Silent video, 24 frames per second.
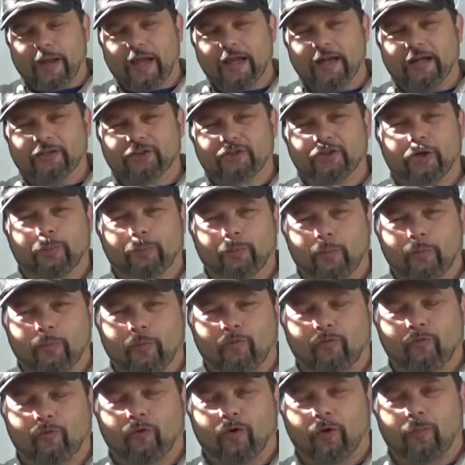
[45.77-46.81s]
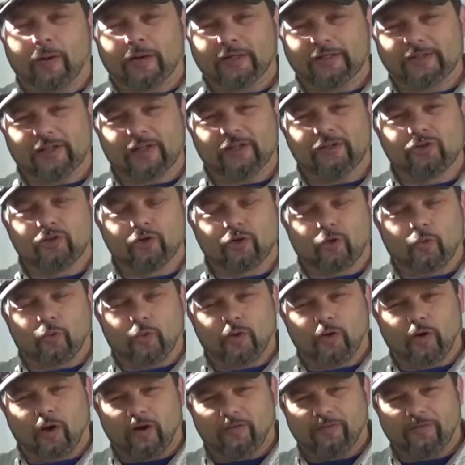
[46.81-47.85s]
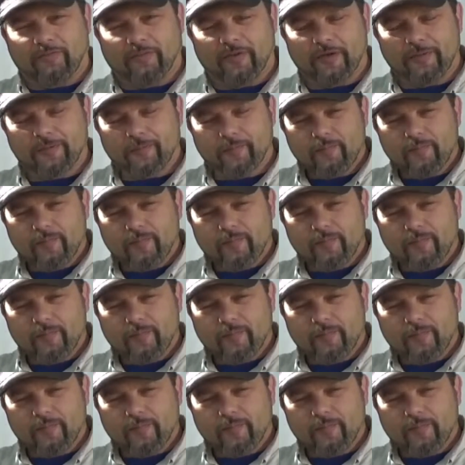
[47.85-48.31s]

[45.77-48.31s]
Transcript: had a triple before. My son took one off of it.